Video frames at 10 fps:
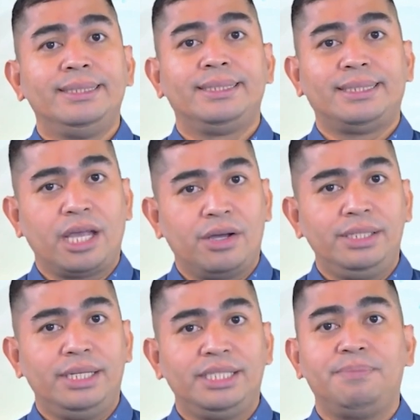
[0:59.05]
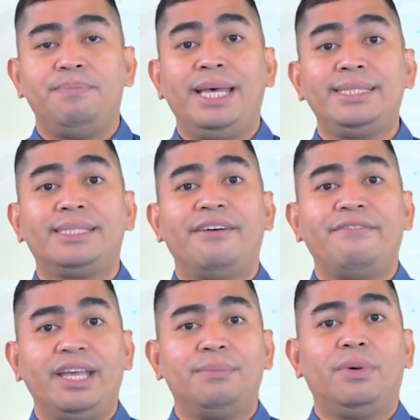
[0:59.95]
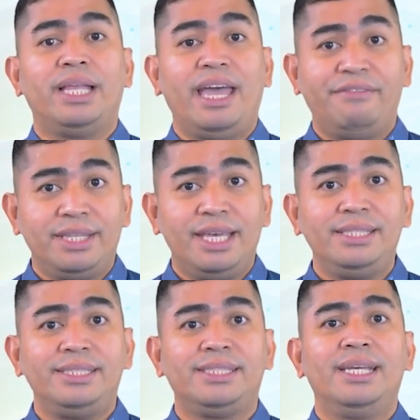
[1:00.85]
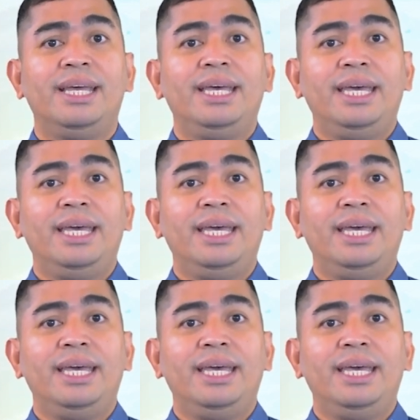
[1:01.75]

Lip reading: second is best available evidence,